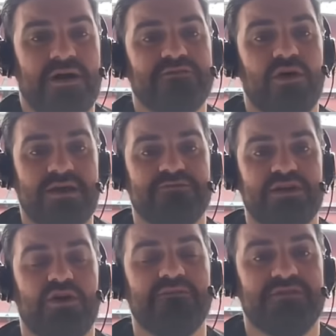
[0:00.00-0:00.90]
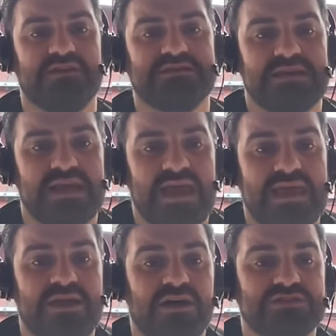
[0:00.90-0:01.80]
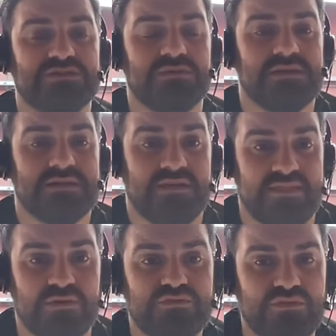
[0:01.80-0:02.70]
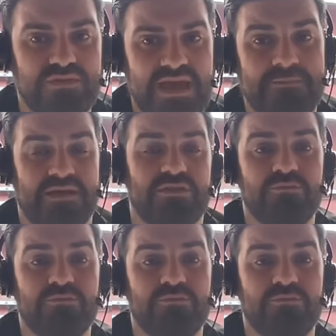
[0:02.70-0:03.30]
but I've got every confidence in Arsenal that they'll do their bit.